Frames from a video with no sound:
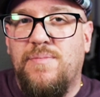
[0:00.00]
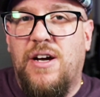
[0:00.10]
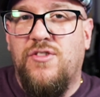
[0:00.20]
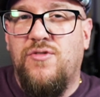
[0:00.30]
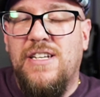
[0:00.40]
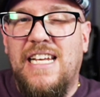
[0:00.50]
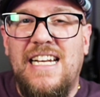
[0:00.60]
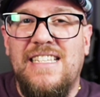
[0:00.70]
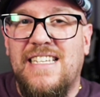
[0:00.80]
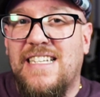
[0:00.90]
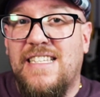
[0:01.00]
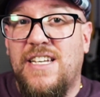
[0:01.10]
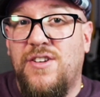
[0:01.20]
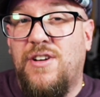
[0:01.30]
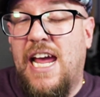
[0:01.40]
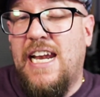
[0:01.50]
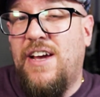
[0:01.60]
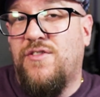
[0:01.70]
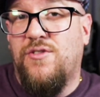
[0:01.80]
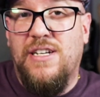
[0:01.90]
about joint tenancy is that you can
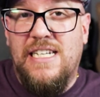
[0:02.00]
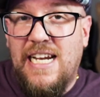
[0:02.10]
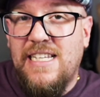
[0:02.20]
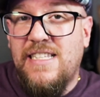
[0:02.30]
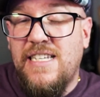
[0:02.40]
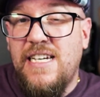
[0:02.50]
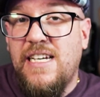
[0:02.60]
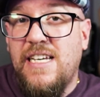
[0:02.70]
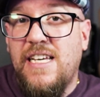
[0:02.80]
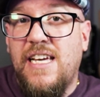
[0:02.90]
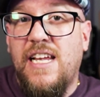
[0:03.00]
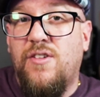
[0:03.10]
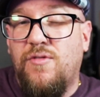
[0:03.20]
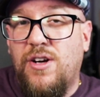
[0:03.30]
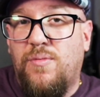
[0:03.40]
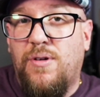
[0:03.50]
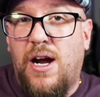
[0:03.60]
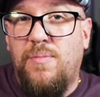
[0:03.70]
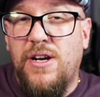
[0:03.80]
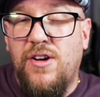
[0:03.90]
have joint tenancy in a real
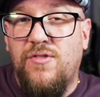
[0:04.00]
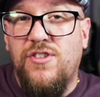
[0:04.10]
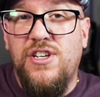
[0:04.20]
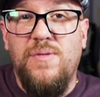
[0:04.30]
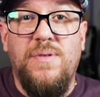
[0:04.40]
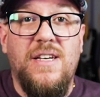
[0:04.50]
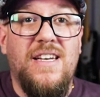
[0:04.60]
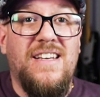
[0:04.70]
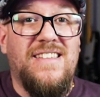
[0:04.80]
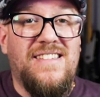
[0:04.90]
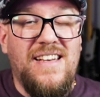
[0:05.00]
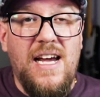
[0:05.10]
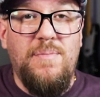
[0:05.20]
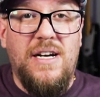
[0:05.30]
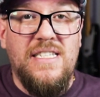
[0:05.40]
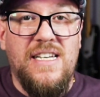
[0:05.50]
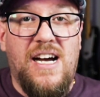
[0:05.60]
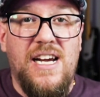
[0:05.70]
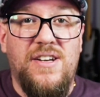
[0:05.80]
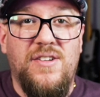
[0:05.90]
property ownership side by
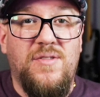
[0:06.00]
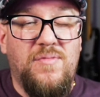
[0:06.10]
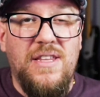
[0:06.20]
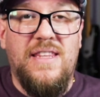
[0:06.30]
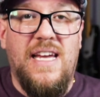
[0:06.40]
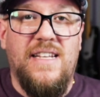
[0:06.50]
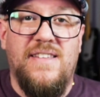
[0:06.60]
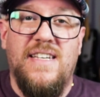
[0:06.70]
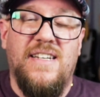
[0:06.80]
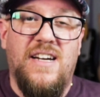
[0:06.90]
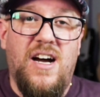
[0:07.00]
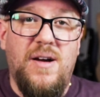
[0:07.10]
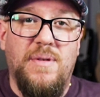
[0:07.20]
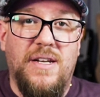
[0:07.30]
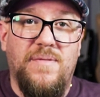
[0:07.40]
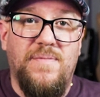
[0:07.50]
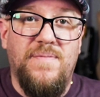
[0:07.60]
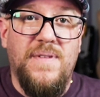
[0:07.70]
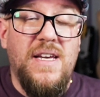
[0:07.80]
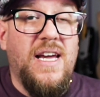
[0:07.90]
side with tenancy in common.
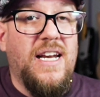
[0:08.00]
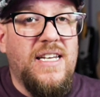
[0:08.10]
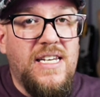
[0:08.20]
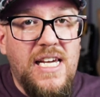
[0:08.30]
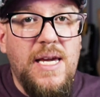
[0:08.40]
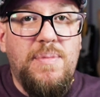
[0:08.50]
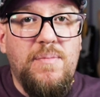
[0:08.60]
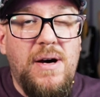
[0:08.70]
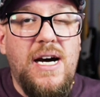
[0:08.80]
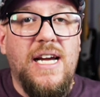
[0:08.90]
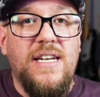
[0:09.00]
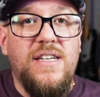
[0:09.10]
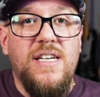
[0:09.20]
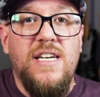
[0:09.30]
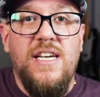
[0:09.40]
And keep in mind,